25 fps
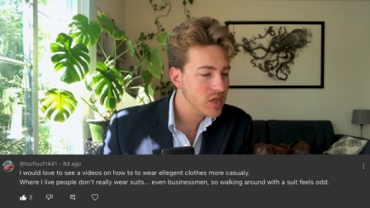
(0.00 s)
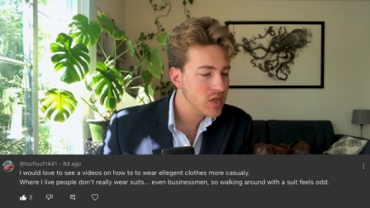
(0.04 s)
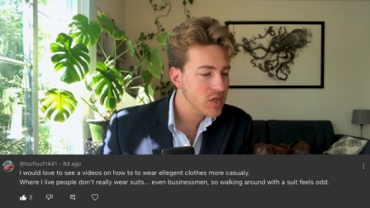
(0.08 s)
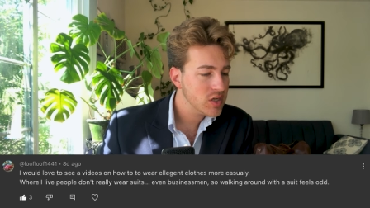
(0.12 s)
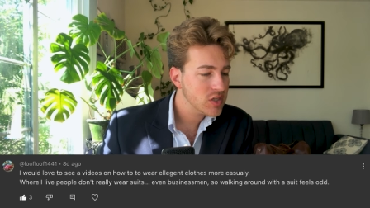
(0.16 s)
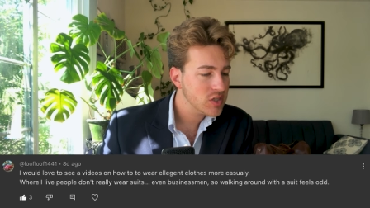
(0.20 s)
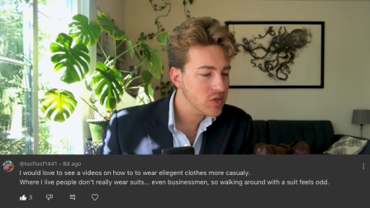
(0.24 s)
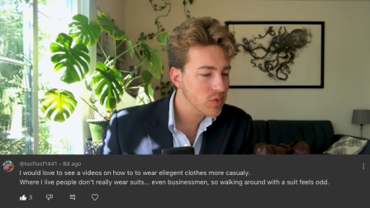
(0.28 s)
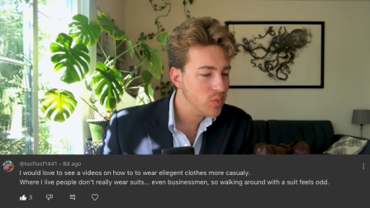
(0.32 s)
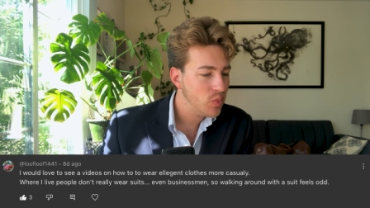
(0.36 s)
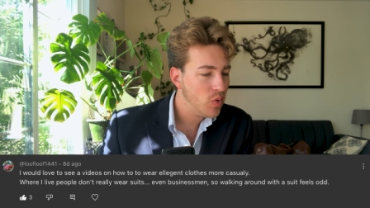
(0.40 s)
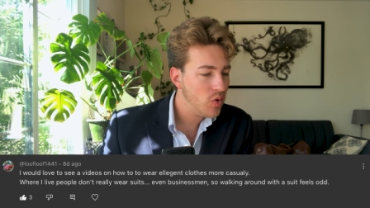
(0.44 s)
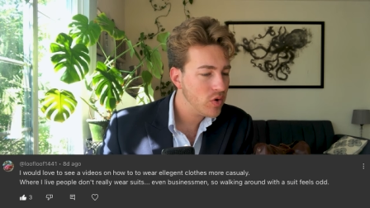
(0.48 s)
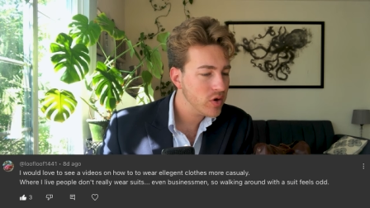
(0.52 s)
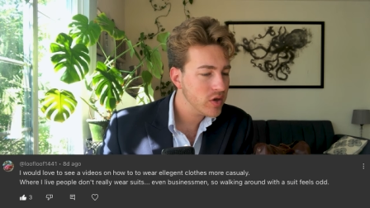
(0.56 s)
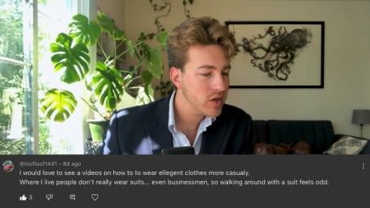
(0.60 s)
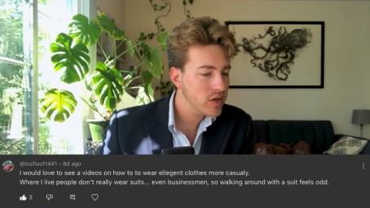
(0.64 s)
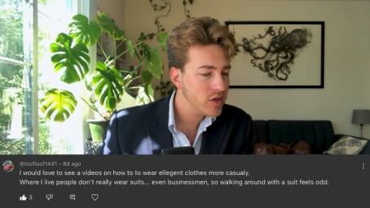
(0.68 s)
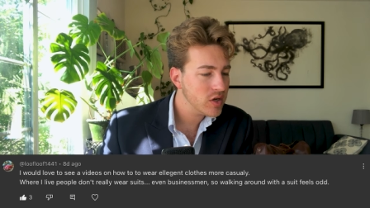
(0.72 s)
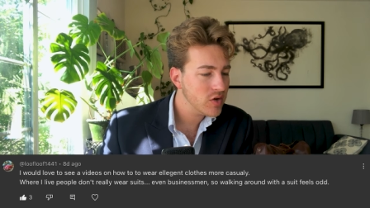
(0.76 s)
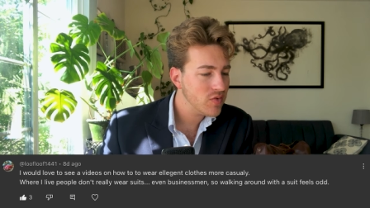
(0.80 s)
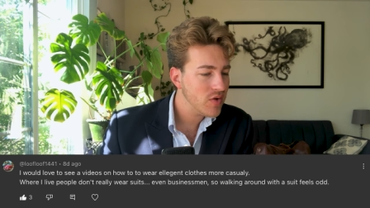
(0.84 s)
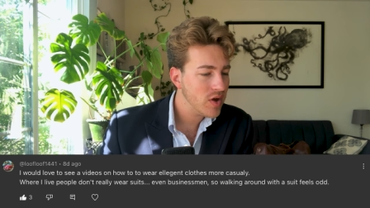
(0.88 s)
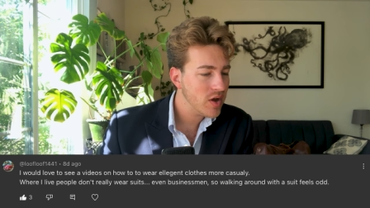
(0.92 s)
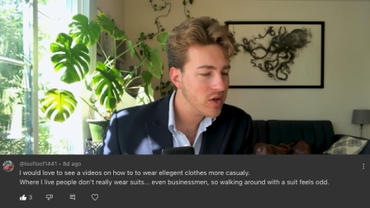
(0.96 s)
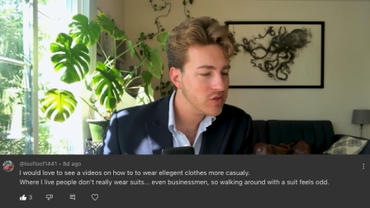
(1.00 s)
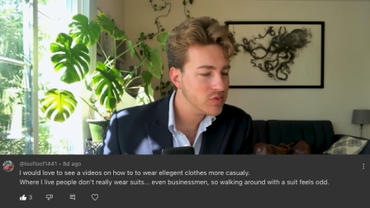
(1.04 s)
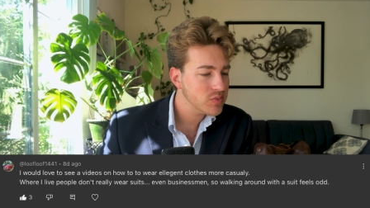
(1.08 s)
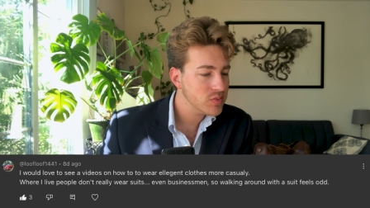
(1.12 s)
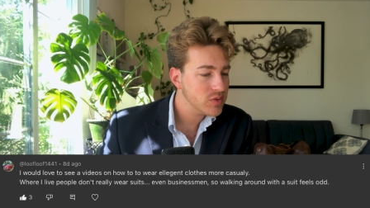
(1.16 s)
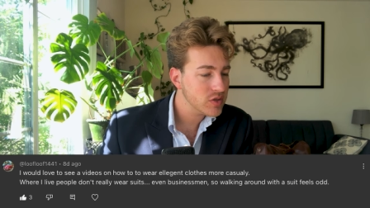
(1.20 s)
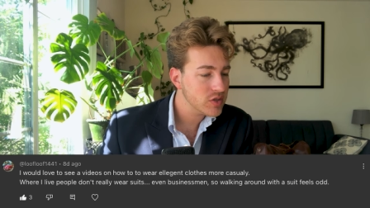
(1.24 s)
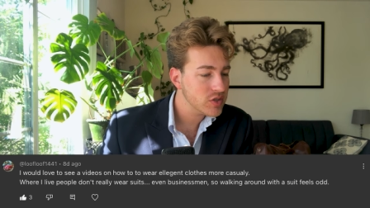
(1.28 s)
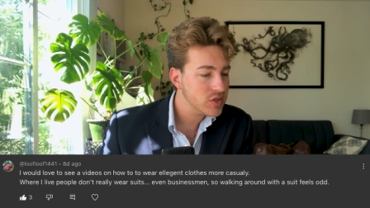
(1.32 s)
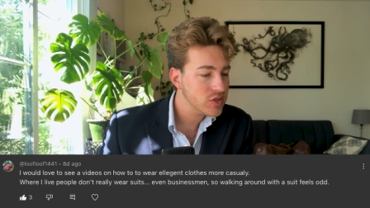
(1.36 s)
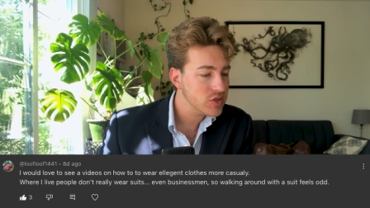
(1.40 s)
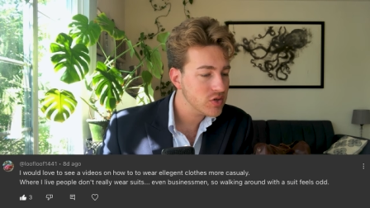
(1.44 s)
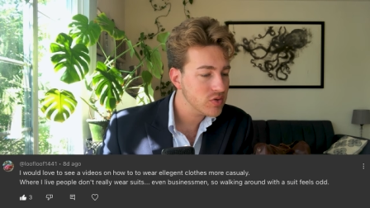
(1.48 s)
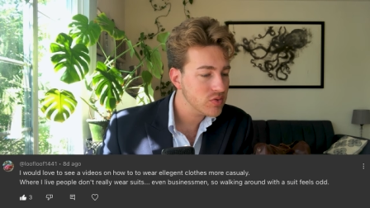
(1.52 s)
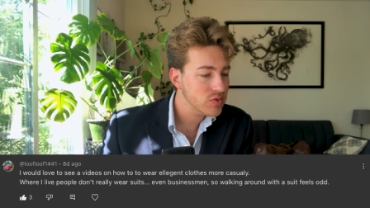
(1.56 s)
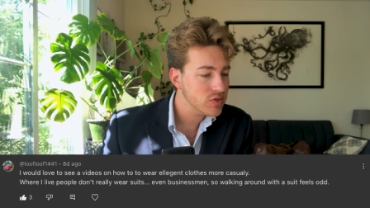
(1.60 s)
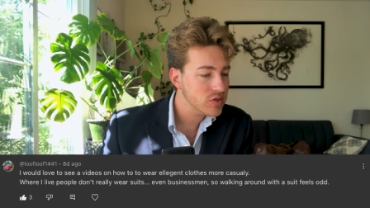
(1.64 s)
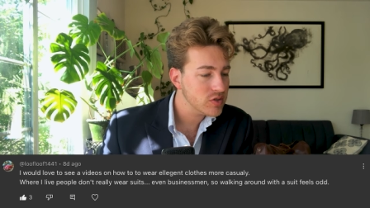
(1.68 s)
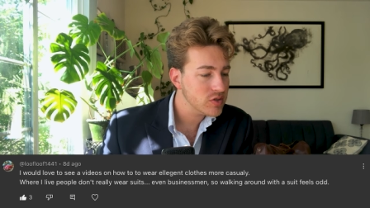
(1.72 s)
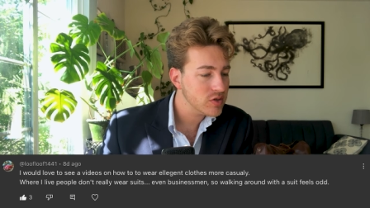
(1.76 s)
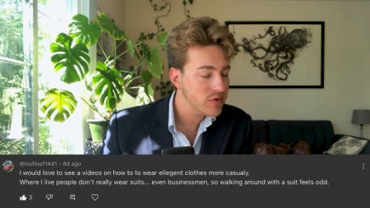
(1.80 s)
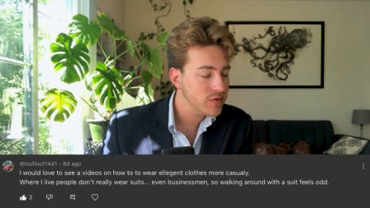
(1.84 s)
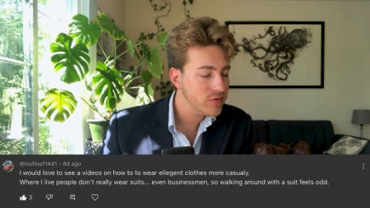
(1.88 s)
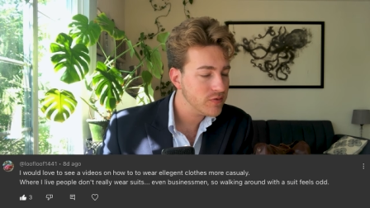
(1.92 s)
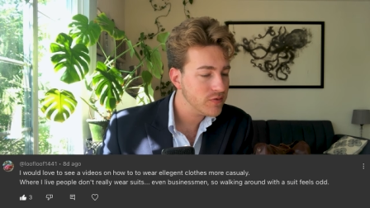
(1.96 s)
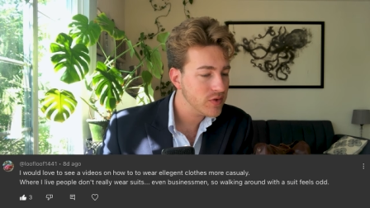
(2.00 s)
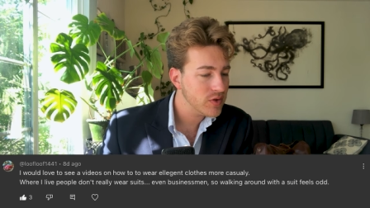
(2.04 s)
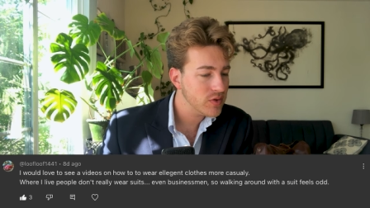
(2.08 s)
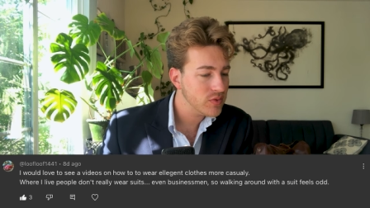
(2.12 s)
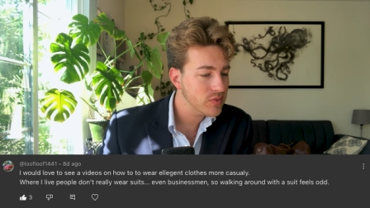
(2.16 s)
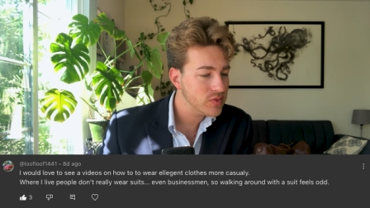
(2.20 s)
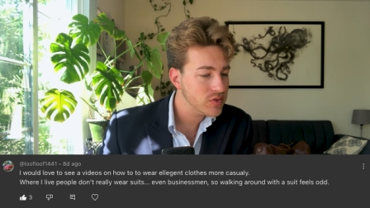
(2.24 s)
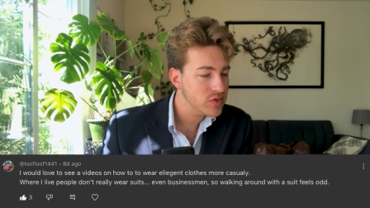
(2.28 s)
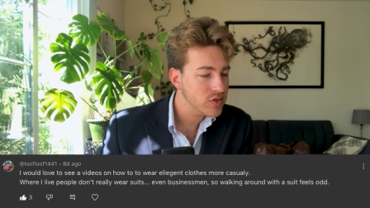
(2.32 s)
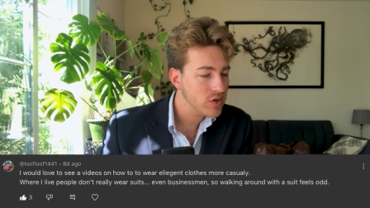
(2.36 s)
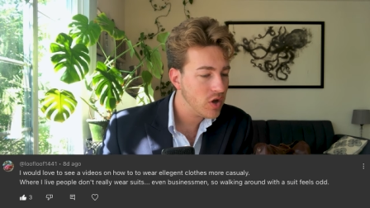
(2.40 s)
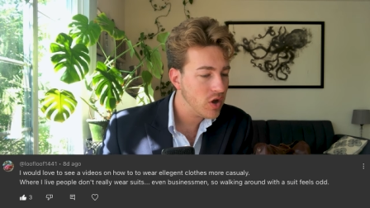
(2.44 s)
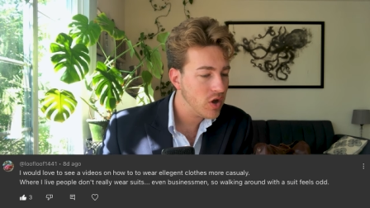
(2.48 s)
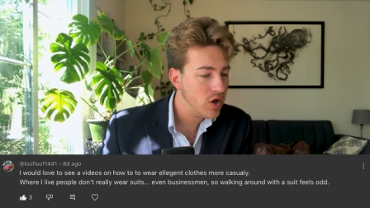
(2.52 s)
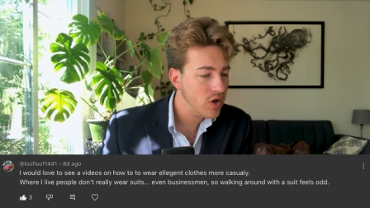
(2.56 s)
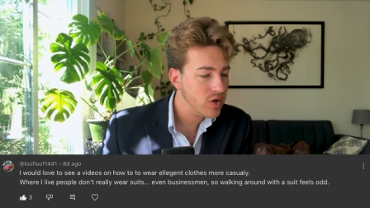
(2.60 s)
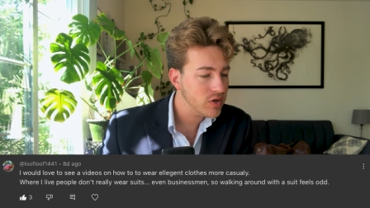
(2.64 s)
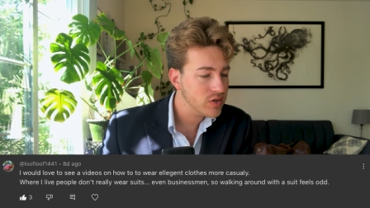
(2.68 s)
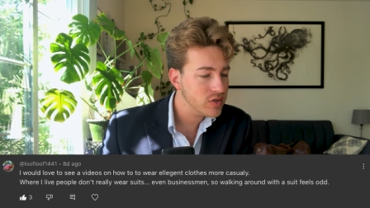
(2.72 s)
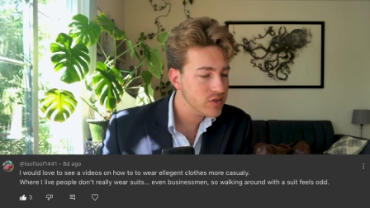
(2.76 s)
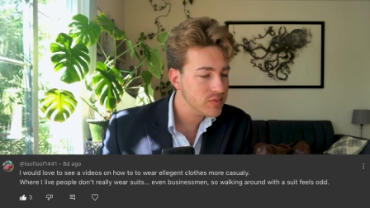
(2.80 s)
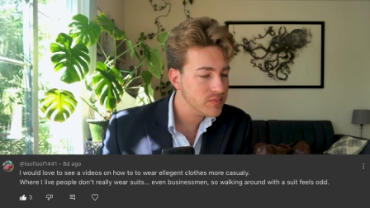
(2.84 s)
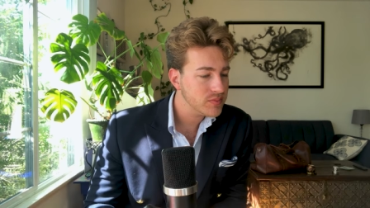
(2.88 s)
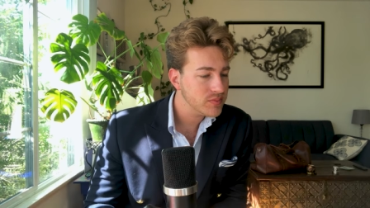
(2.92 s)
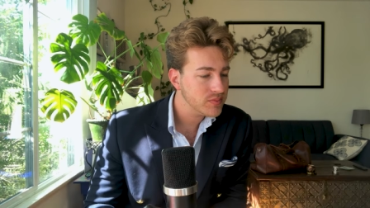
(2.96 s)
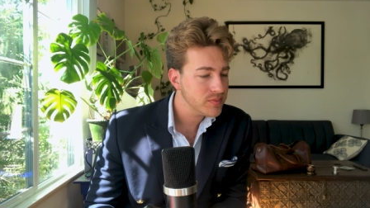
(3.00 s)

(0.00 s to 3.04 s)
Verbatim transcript: so walking around with a suit feels odd.